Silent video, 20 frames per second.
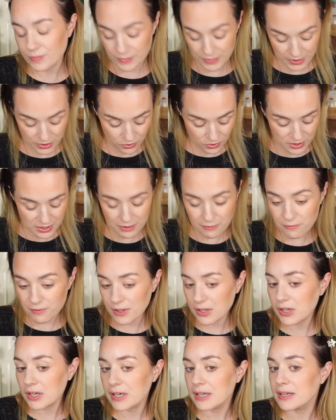So it's a
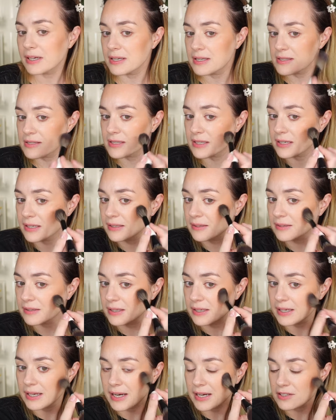very nice and
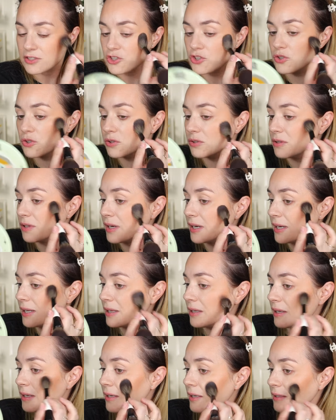natural
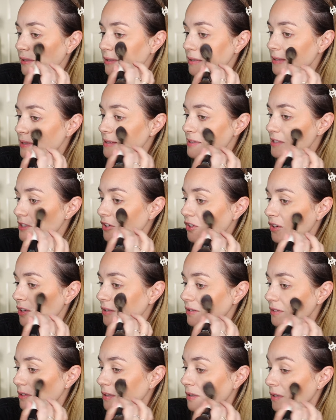highlight. It's
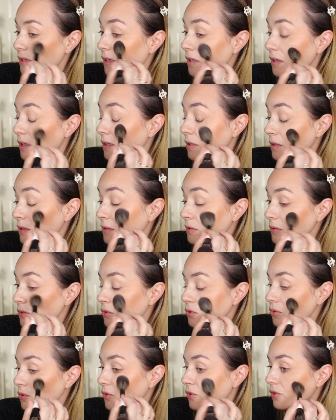not
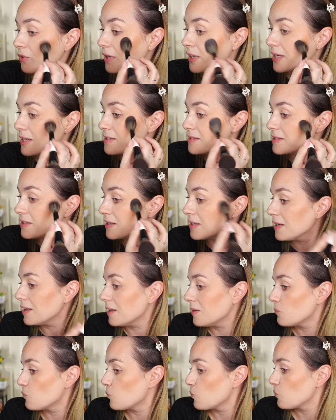too
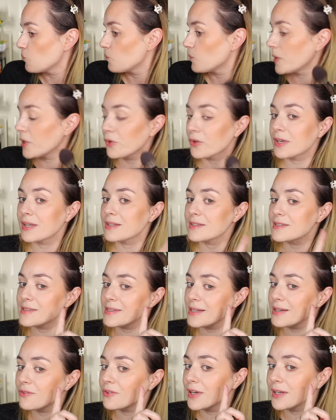crazy. You can
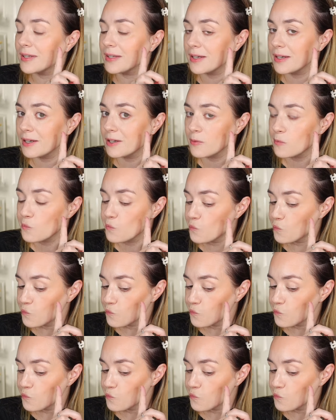see right here.